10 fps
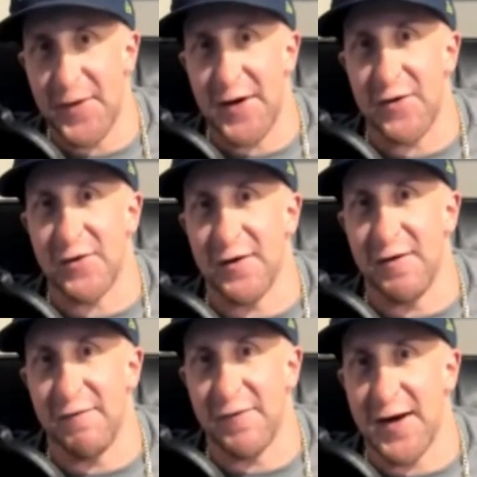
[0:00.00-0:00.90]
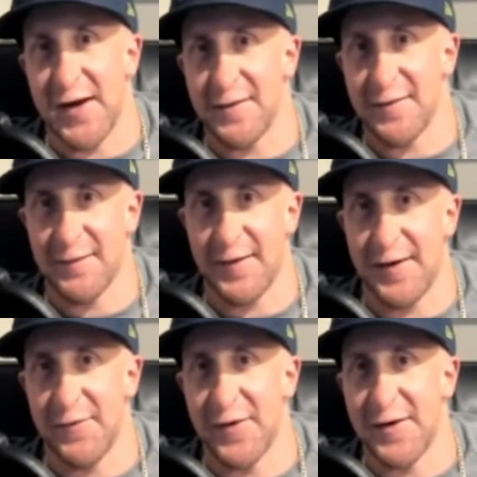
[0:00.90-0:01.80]
and you could invite
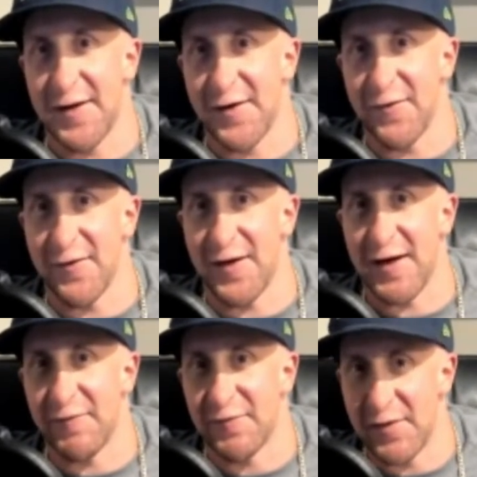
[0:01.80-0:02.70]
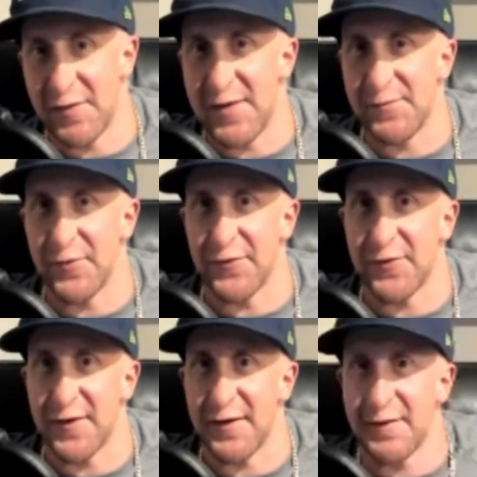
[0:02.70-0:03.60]
anyone, dead or alive, three people,
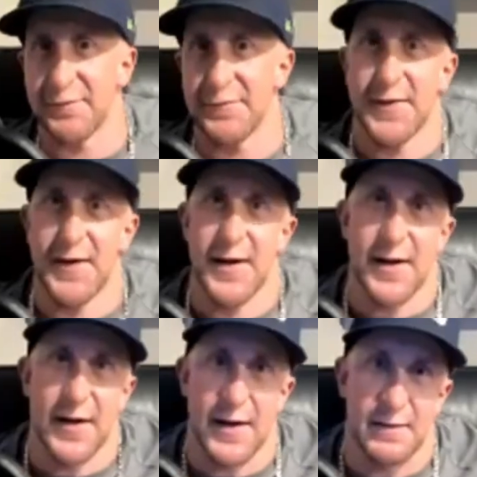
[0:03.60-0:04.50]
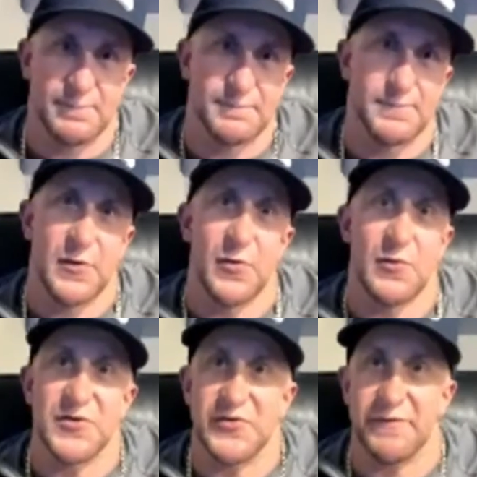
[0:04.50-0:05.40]
say, who
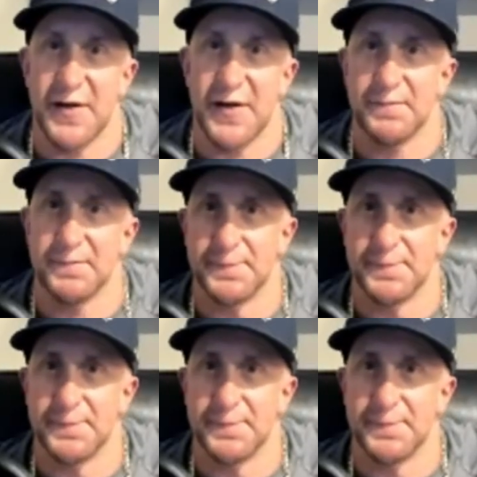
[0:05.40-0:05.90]
would you invite?